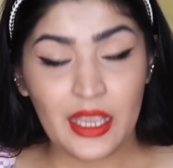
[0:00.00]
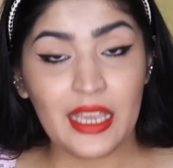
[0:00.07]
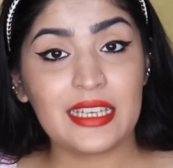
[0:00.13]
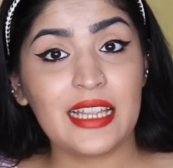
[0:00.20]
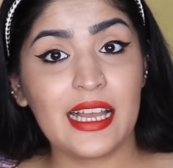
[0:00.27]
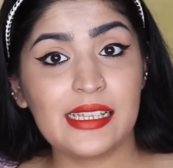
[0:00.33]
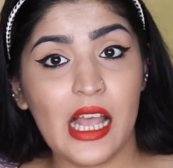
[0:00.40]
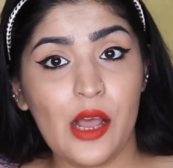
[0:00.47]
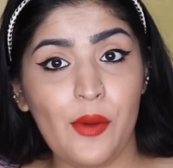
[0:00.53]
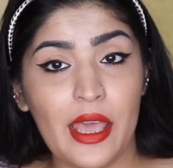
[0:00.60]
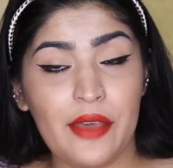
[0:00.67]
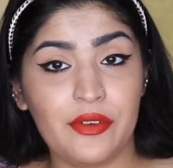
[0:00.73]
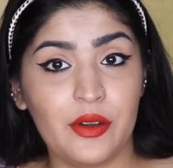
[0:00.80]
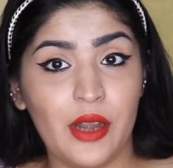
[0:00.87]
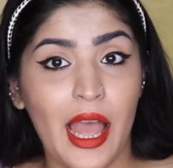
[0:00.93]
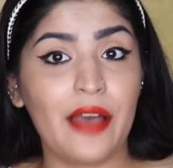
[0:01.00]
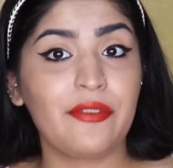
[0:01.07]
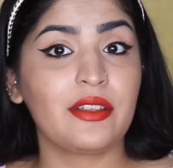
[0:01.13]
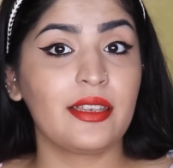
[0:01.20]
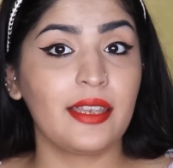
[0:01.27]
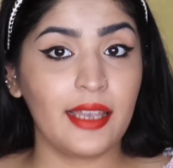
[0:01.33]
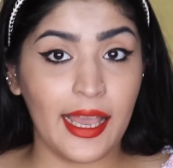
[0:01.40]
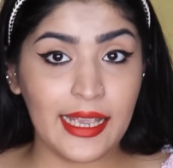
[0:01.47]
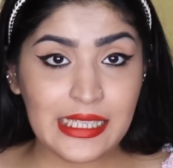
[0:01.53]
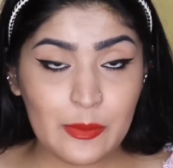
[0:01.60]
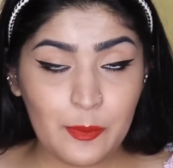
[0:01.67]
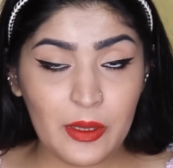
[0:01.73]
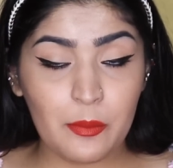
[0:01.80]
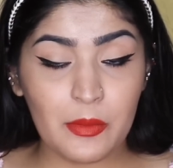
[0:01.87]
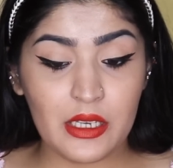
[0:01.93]
It does, however, have
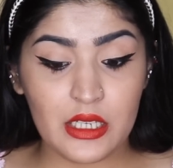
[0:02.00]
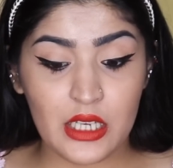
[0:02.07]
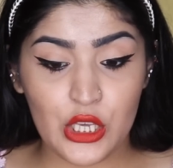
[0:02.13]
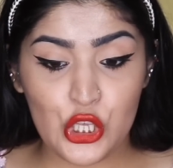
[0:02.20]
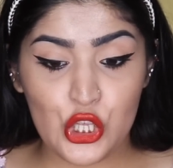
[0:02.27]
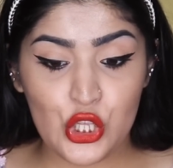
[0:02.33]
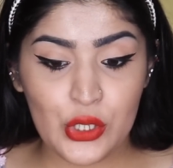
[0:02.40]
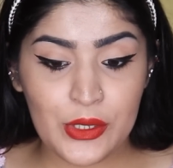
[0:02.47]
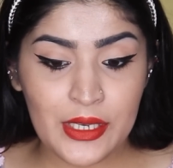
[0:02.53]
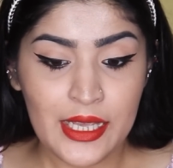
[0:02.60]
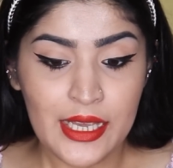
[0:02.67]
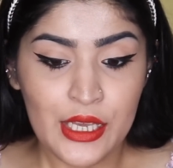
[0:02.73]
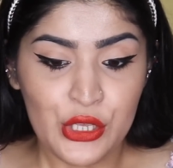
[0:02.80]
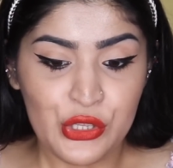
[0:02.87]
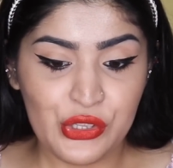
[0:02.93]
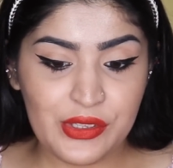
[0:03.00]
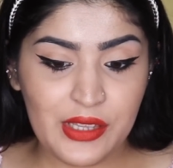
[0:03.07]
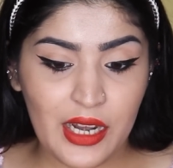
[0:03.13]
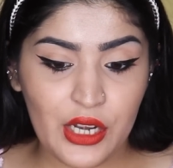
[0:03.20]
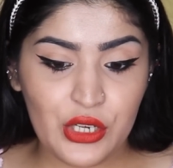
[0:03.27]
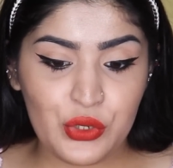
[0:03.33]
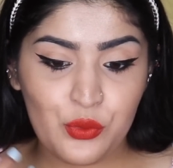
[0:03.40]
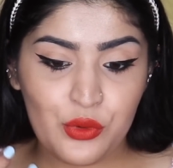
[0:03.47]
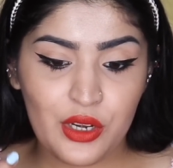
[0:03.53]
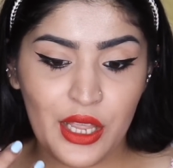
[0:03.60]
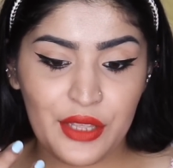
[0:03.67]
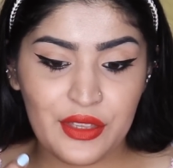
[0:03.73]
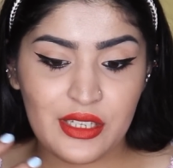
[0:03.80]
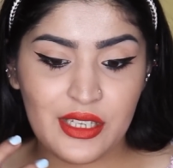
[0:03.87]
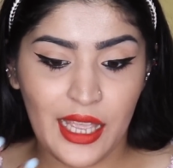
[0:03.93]
nice pigmentation, just that I don't
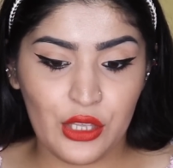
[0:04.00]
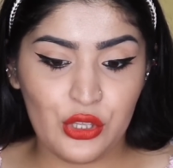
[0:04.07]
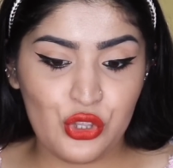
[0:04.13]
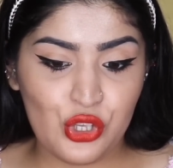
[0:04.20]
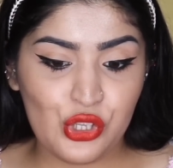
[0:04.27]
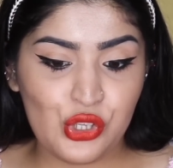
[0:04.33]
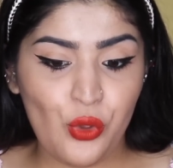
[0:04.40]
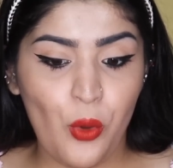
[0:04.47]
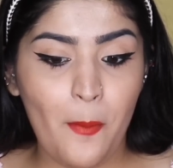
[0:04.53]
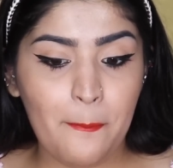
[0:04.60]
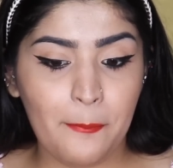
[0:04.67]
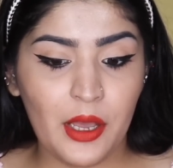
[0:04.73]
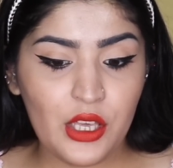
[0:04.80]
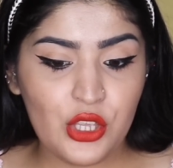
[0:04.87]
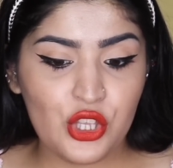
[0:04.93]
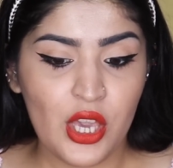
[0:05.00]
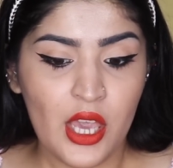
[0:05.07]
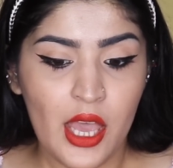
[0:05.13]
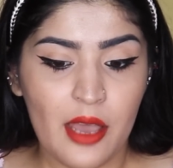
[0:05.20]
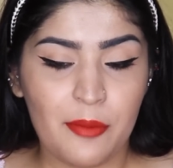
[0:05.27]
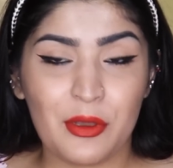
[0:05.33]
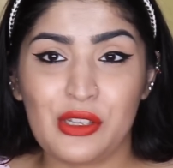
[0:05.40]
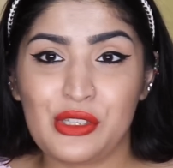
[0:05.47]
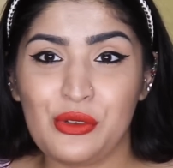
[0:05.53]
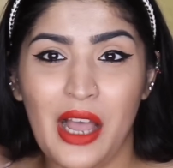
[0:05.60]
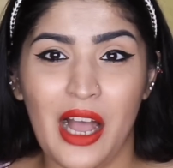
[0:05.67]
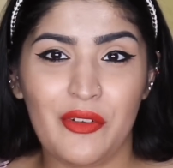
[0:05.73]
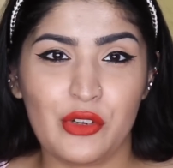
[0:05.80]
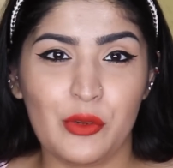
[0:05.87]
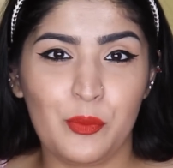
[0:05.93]
like the texture so much because you
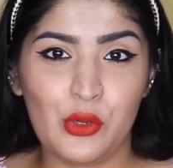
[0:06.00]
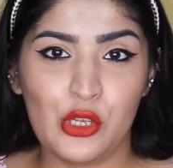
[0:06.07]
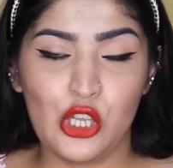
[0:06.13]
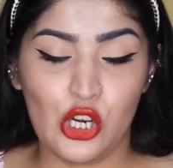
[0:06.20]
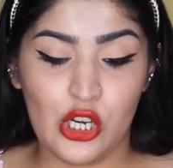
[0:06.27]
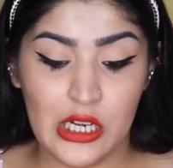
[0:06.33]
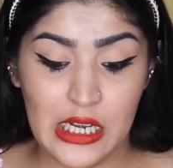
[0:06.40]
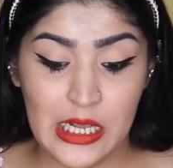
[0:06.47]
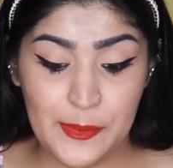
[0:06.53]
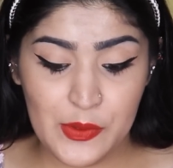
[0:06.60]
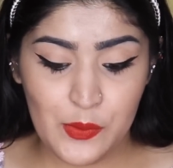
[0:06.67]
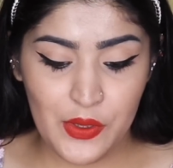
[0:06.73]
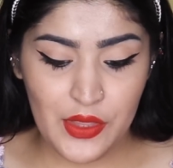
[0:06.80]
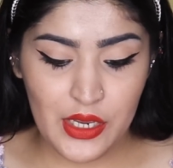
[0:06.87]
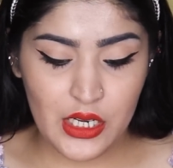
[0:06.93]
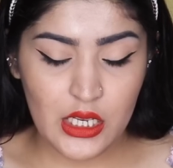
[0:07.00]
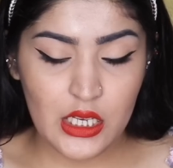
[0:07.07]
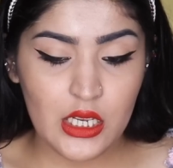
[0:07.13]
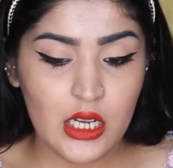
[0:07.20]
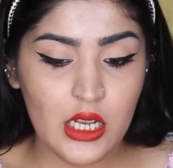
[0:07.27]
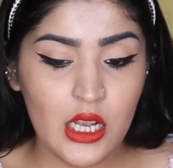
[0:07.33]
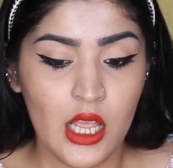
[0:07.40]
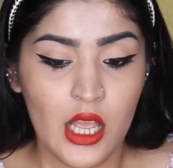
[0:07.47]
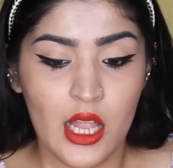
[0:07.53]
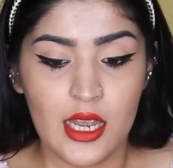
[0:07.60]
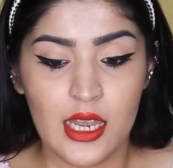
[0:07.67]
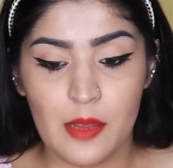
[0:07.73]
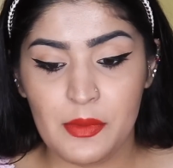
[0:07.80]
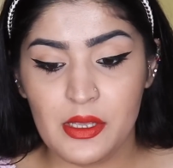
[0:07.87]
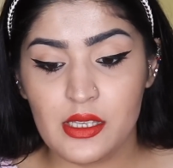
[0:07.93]
have to pull your lips with it a little.
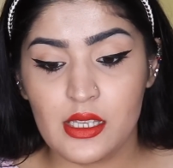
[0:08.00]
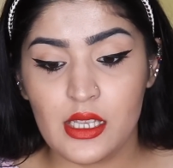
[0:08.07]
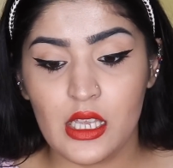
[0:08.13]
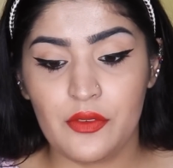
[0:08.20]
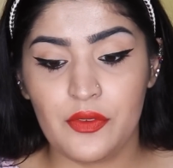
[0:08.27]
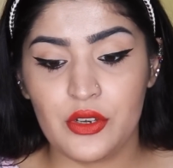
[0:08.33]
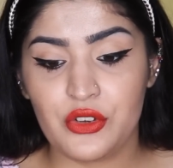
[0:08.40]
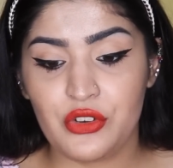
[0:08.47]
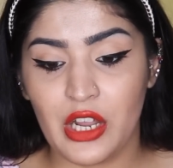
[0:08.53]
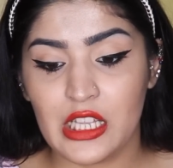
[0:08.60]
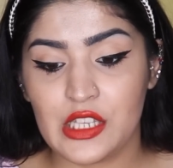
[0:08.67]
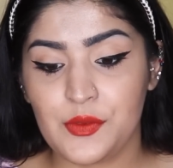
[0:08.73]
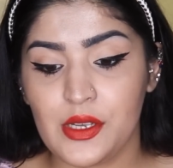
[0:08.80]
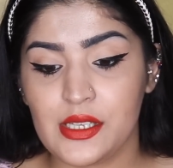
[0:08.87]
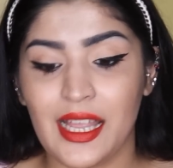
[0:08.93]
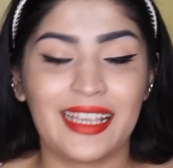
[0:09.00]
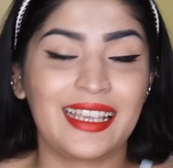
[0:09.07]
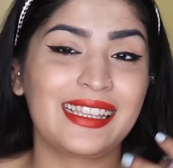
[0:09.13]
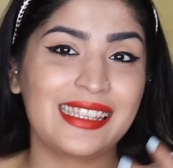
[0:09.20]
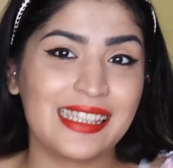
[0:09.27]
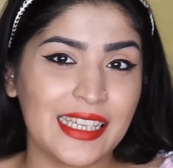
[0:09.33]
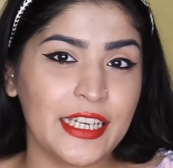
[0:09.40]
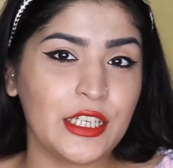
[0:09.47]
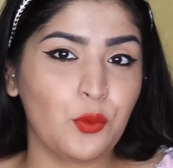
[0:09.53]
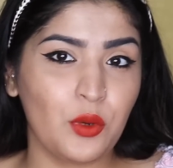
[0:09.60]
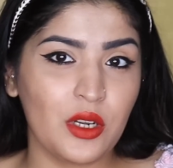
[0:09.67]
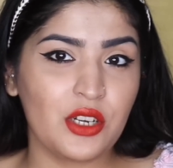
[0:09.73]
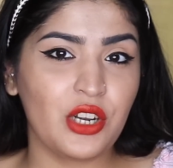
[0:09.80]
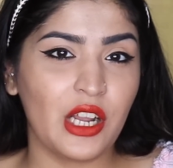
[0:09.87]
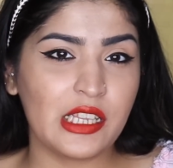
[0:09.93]
Let me see if it transfers. I can see it
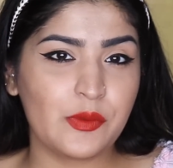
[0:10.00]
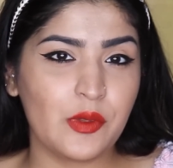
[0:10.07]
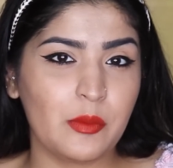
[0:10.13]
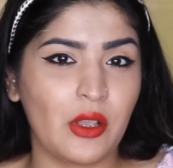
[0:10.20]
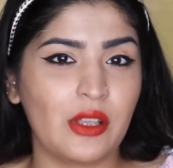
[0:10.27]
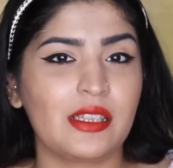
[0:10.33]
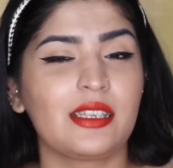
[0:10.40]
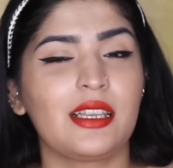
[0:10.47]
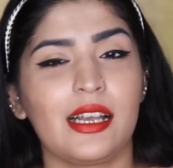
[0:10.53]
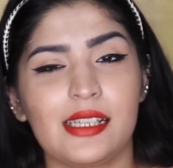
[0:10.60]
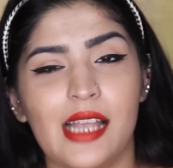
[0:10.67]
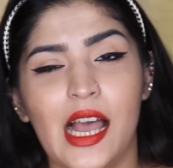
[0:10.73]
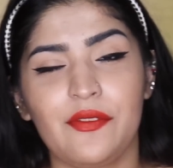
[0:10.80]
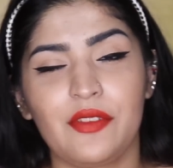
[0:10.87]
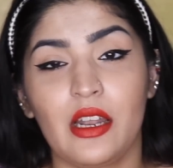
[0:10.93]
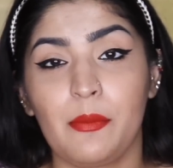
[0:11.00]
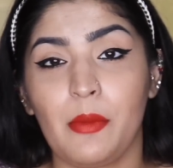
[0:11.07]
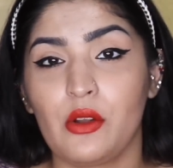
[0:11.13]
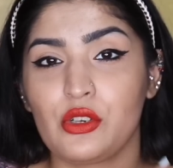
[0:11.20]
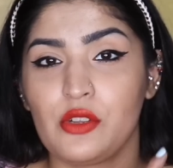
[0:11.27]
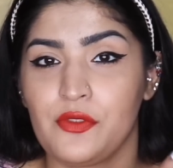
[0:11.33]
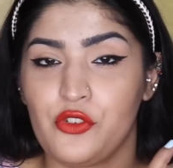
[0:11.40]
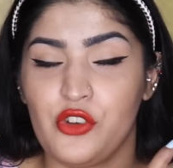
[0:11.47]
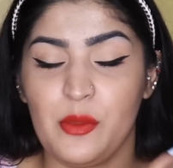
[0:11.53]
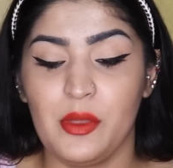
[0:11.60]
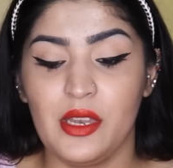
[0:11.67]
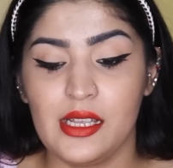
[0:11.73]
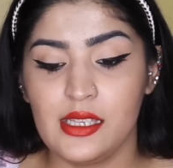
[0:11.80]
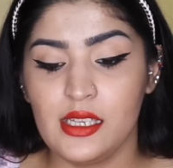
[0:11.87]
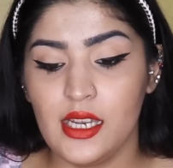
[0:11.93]
will transfer because it does have that amount of
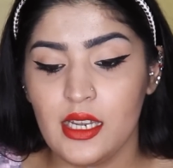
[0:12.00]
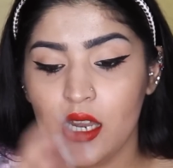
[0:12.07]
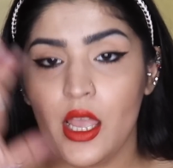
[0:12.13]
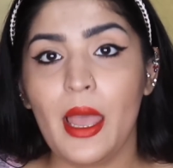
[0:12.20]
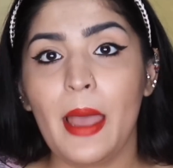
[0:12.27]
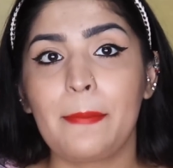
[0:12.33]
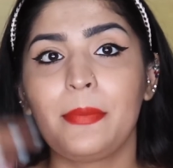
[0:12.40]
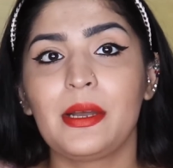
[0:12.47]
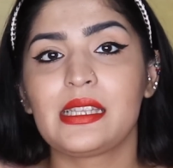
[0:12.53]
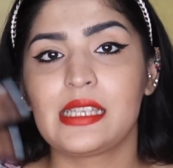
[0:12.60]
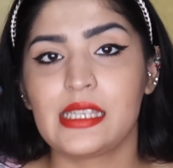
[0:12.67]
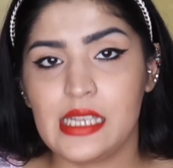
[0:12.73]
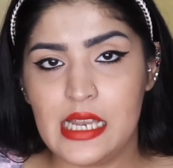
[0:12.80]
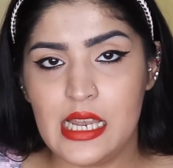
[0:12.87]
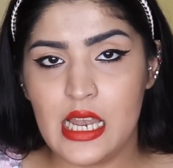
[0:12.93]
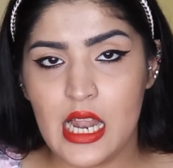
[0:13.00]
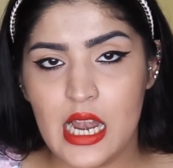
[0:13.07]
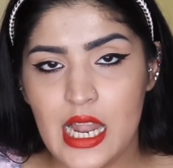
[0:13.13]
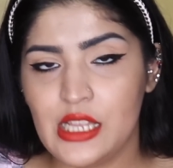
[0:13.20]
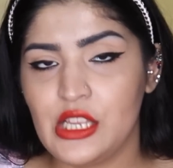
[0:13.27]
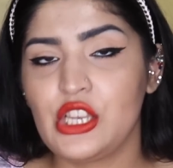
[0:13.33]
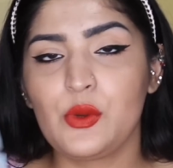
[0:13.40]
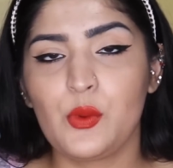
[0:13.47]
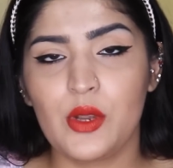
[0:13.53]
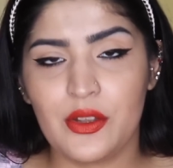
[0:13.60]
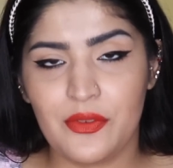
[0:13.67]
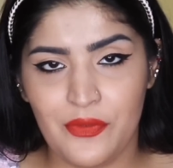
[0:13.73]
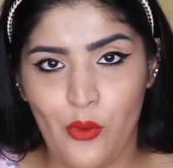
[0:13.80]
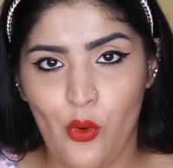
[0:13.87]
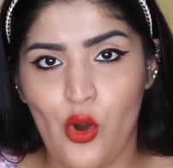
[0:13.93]
creaminess in it, but still, let's do
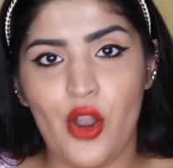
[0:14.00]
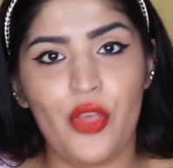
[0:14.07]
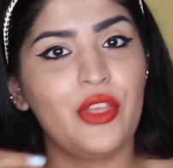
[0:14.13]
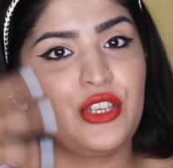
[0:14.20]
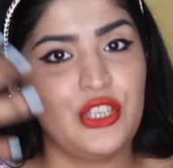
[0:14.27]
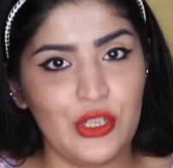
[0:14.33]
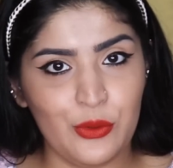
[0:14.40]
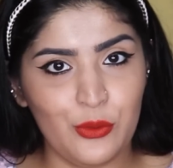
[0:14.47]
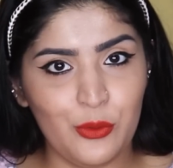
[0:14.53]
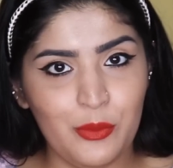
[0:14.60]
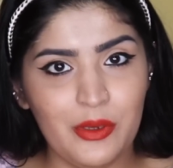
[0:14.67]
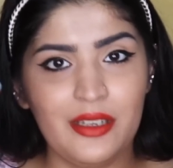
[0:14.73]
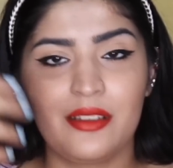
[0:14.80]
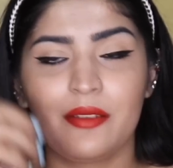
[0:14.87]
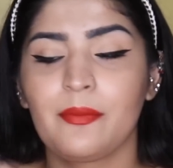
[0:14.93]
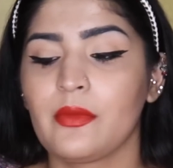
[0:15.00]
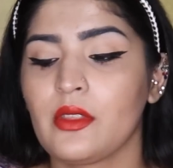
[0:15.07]
it for the tube.